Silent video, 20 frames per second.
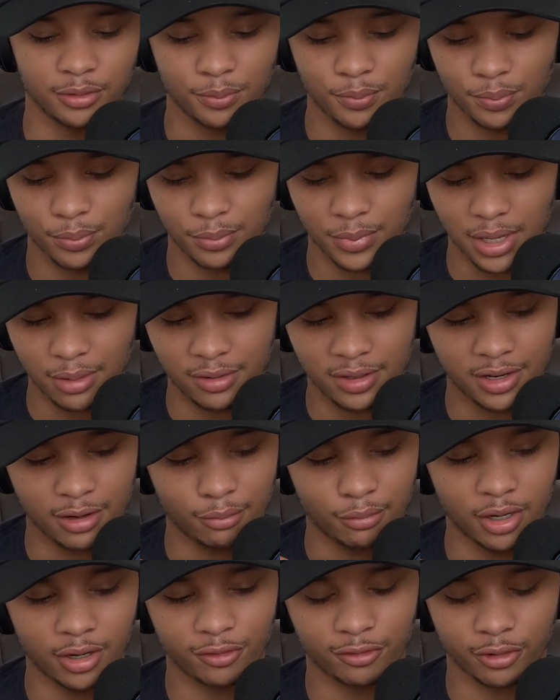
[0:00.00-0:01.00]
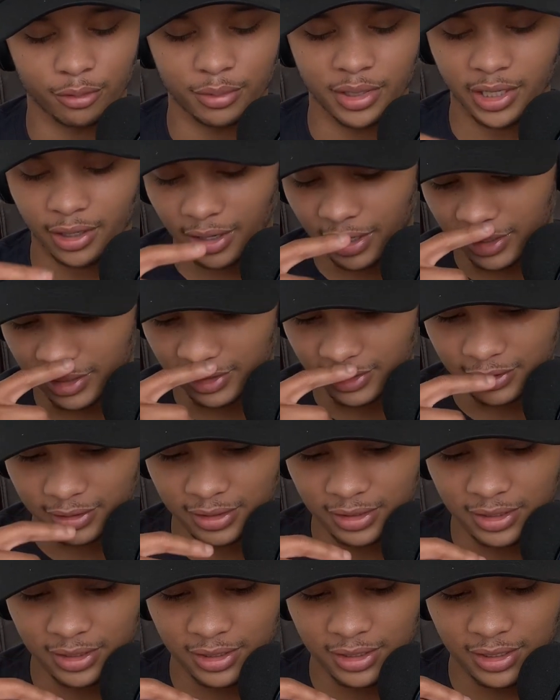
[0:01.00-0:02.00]
Maybe in a month from now I can
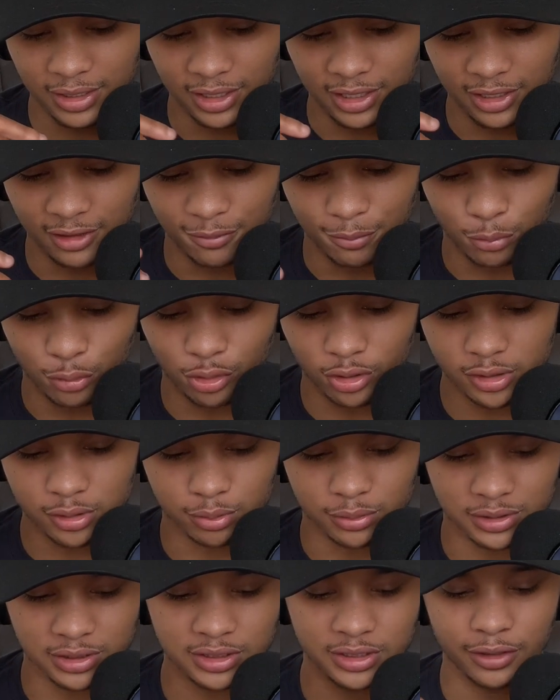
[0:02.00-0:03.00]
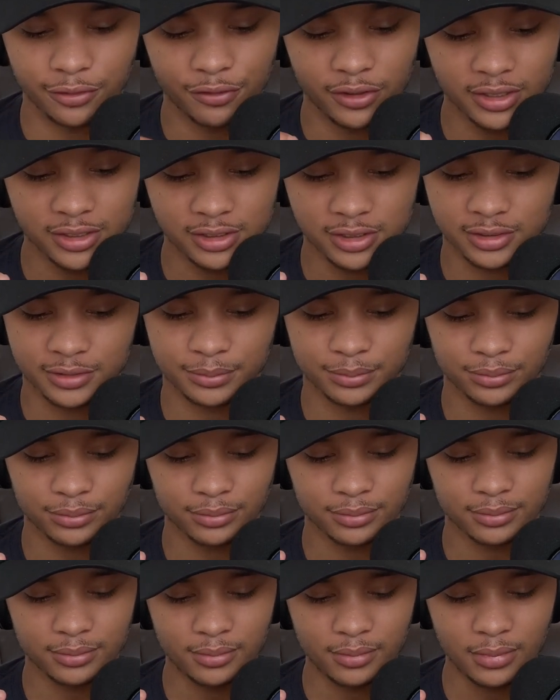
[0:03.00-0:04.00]
give more specifics.
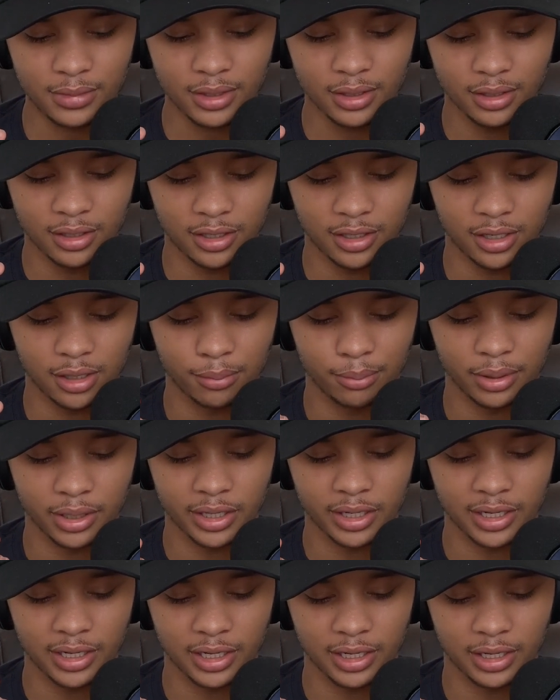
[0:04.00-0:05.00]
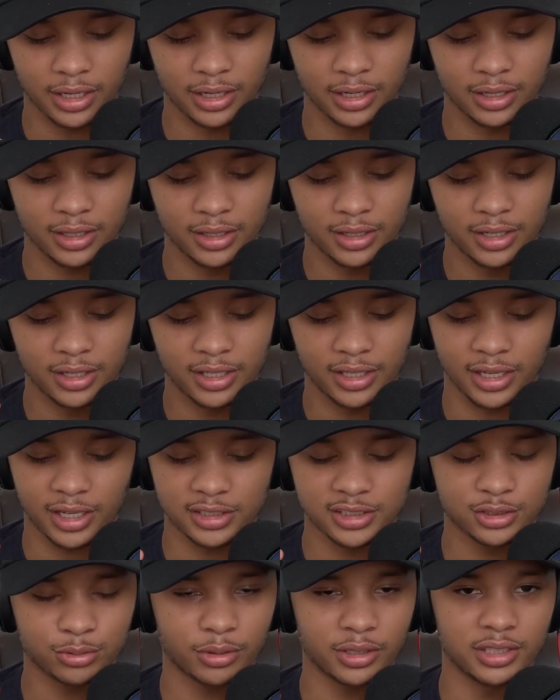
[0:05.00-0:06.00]
But I
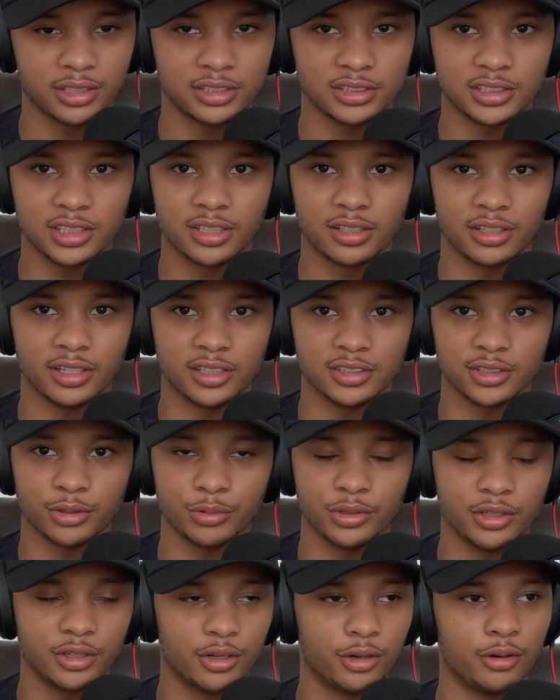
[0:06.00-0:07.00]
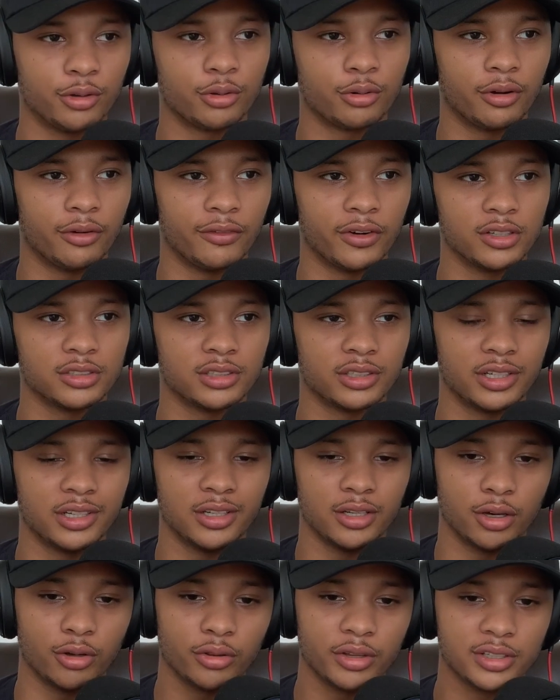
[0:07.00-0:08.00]
just wanted to share that. So when you're going through adversity,
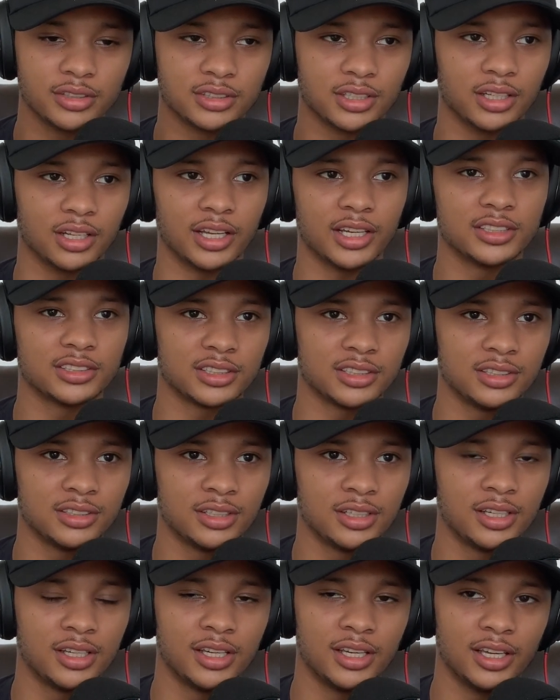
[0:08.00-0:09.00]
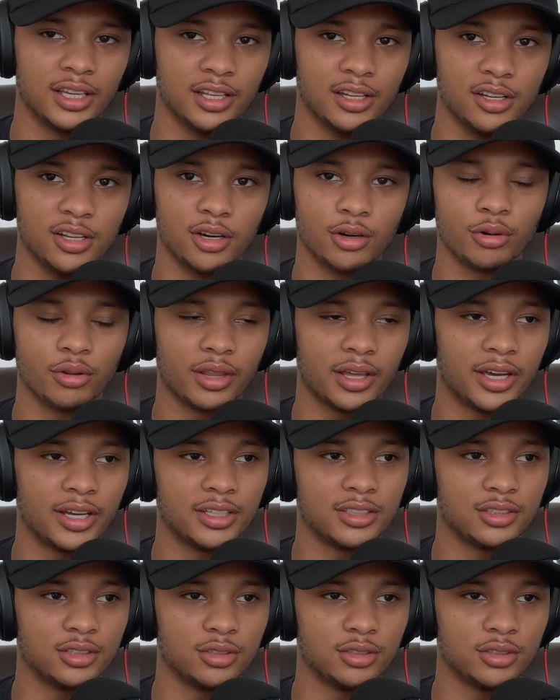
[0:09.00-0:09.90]
know there's a lesson, and know that,